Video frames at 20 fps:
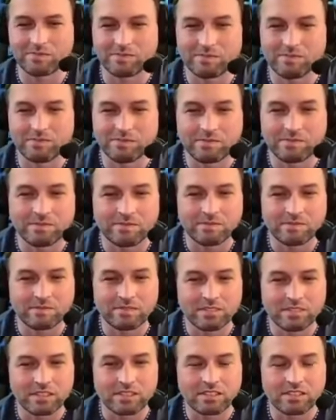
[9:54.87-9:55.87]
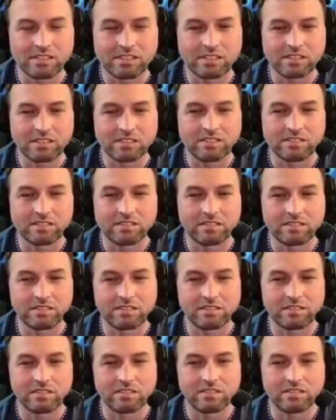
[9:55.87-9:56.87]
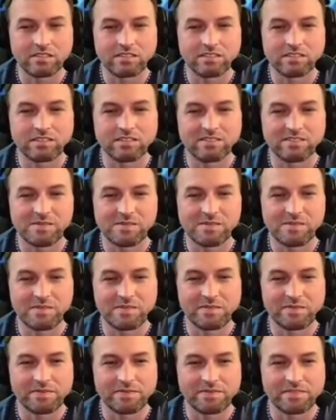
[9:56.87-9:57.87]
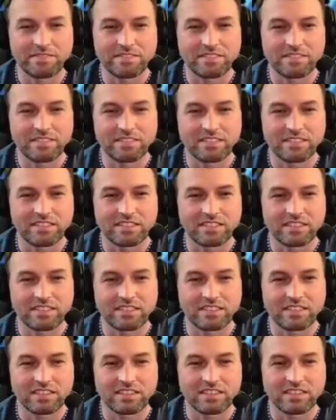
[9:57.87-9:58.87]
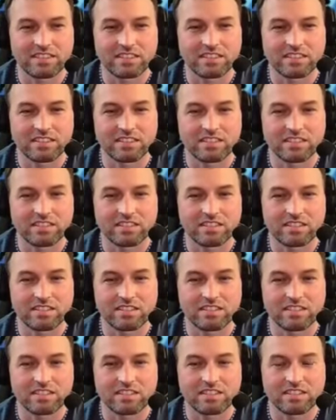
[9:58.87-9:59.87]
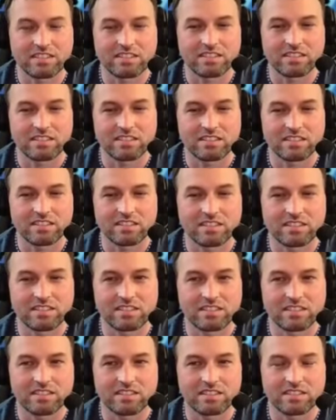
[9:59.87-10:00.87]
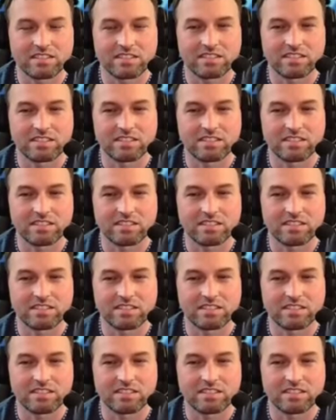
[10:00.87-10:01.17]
No words are spoken by the person on screen.